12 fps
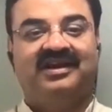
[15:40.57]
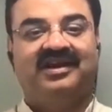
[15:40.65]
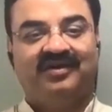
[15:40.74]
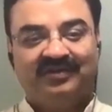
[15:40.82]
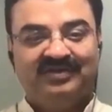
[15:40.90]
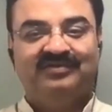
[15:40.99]

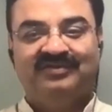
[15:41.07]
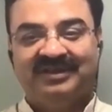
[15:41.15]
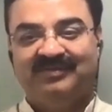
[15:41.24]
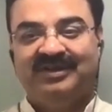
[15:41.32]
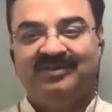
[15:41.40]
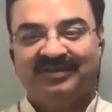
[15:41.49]
how you will
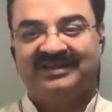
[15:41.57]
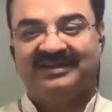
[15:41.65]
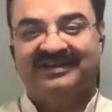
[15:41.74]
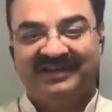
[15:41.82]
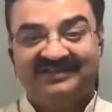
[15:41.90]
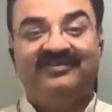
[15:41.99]
be
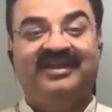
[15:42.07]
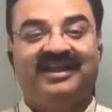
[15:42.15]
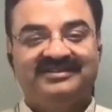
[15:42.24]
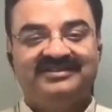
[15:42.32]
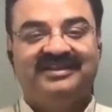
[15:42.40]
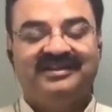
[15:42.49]
looking next
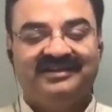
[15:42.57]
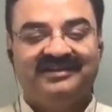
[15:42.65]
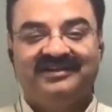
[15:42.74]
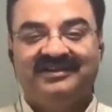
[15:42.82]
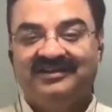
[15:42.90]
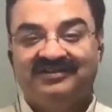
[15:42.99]
financial year.